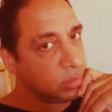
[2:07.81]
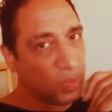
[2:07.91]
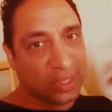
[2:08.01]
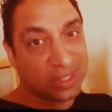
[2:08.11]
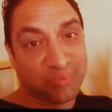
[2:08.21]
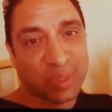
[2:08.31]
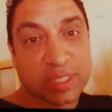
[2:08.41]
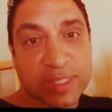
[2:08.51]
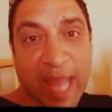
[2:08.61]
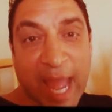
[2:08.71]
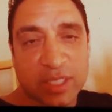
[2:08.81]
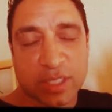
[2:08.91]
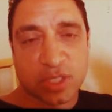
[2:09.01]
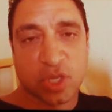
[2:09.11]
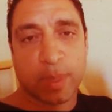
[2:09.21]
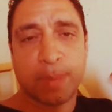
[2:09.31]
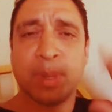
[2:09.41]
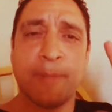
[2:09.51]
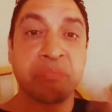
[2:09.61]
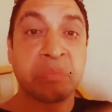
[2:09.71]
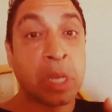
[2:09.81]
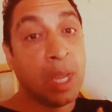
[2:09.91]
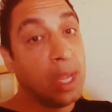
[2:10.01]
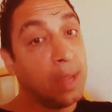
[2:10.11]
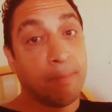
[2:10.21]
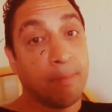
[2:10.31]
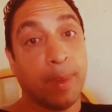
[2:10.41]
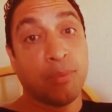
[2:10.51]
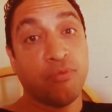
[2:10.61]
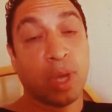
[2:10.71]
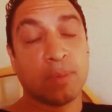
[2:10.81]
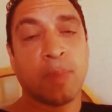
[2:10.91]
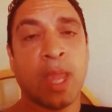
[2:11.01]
which is nonsense to me, but maybe I'm wrong.